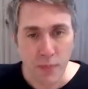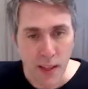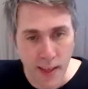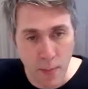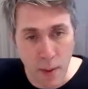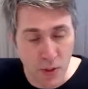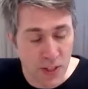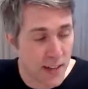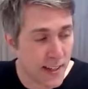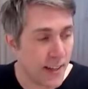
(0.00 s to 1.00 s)
Get people's
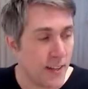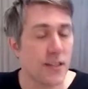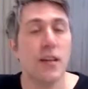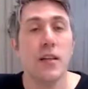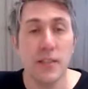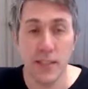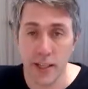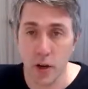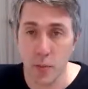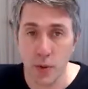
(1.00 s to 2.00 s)
ideas, stick it
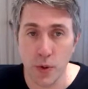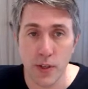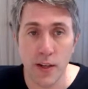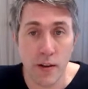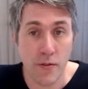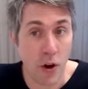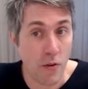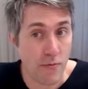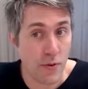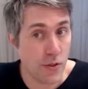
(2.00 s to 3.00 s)
on a board, and then you've got a
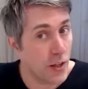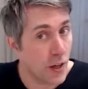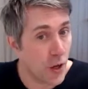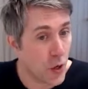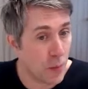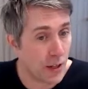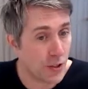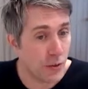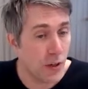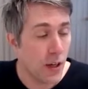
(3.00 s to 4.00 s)
reference that you can come back to.